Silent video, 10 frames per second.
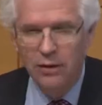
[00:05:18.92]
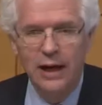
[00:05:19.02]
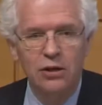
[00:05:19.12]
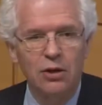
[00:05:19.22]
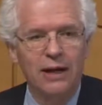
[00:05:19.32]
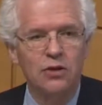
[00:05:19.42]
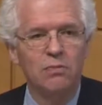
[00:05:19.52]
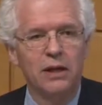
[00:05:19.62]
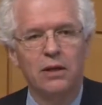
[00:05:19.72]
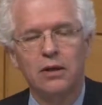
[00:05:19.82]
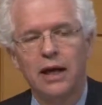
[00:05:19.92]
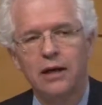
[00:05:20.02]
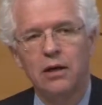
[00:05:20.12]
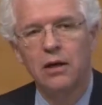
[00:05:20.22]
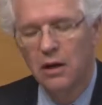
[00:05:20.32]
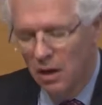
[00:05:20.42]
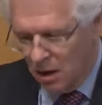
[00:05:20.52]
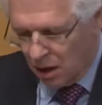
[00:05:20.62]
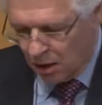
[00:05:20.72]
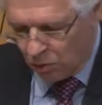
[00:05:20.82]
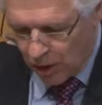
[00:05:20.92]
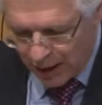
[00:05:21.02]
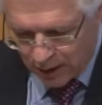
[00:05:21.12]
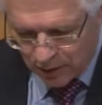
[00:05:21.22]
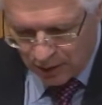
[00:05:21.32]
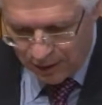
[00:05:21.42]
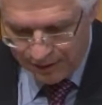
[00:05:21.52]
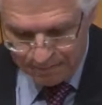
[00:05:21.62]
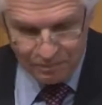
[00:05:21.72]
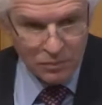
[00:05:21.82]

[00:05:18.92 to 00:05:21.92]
and then transmit the data wirelessly.